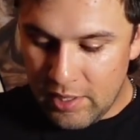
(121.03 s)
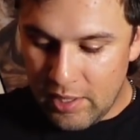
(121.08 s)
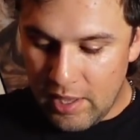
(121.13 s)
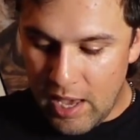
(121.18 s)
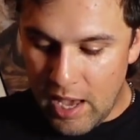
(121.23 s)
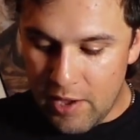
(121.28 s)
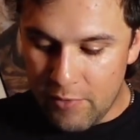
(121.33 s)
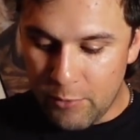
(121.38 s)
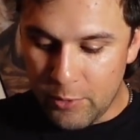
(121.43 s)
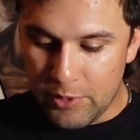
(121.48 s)

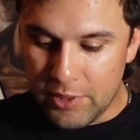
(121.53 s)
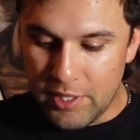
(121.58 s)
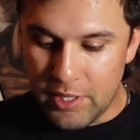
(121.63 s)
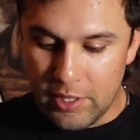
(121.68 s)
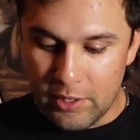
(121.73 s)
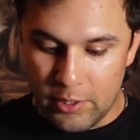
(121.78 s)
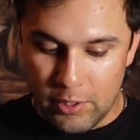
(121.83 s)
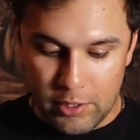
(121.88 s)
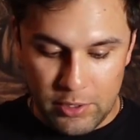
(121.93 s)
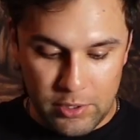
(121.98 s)

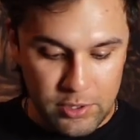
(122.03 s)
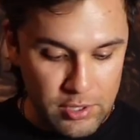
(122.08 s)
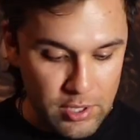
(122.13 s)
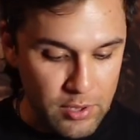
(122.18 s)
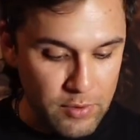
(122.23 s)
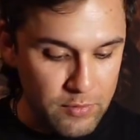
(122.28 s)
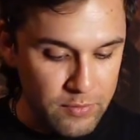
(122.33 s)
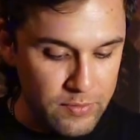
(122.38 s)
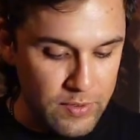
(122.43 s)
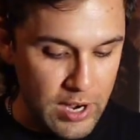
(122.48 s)
everything looks
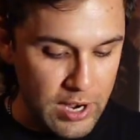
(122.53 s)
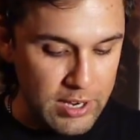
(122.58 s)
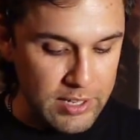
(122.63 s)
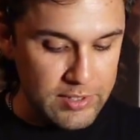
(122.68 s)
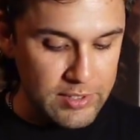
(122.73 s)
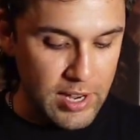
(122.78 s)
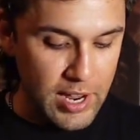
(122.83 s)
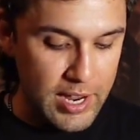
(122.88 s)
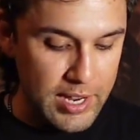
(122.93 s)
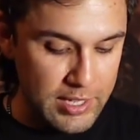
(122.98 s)
very
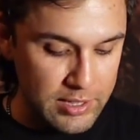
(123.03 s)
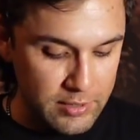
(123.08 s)
tight.